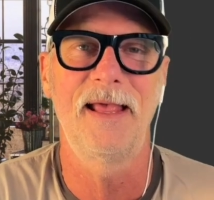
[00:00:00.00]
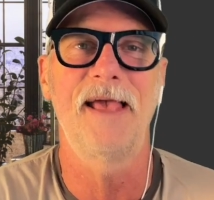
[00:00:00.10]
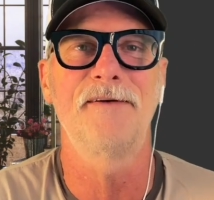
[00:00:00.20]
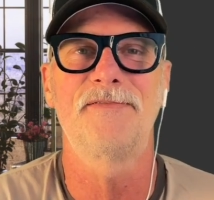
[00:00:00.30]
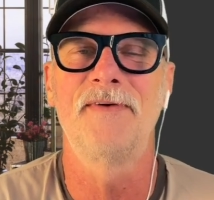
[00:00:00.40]

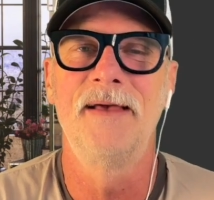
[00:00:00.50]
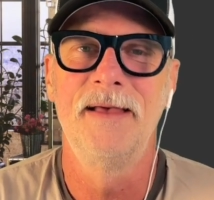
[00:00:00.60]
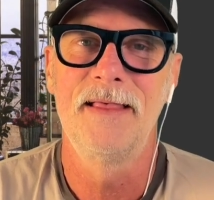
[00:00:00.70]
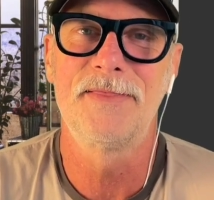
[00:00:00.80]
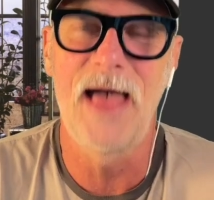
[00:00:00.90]
if
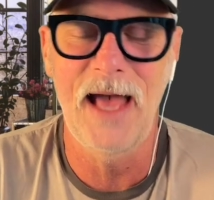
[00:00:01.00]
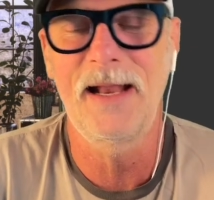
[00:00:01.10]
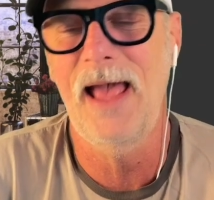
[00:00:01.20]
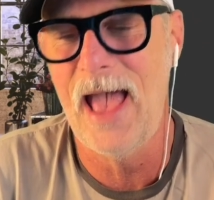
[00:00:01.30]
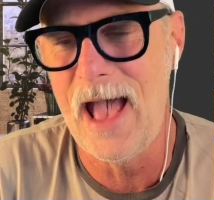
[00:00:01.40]

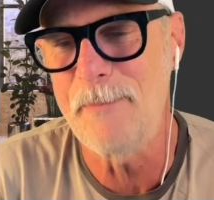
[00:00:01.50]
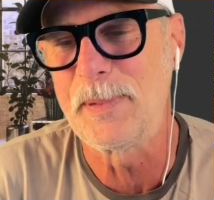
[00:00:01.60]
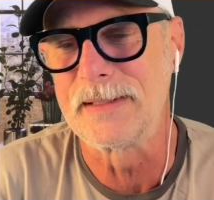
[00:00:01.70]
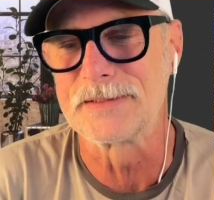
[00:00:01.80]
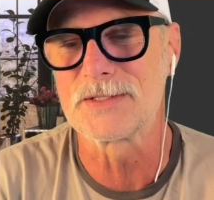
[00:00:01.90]
that happens.